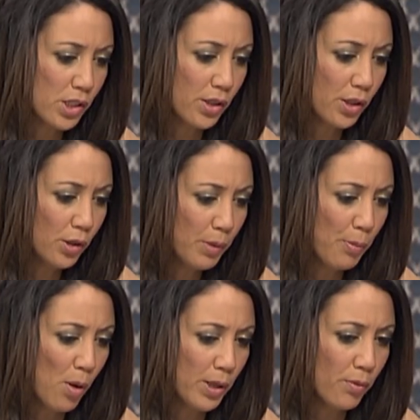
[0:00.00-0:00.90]
so there could be
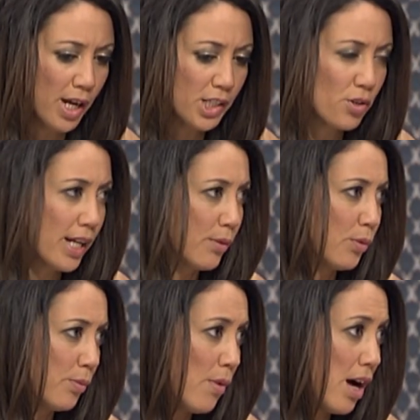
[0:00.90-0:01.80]
property rights traded.
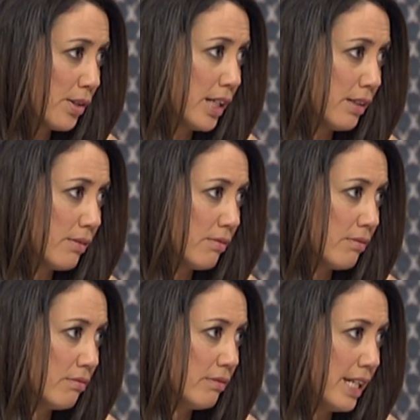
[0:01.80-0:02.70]
Would
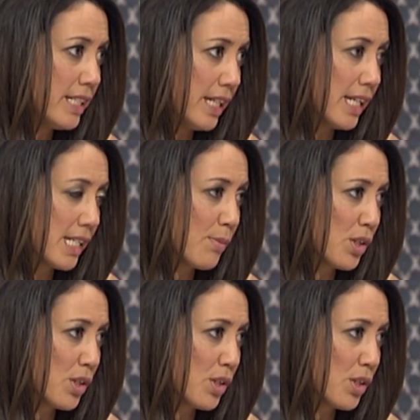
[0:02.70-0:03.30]
Māori need to get some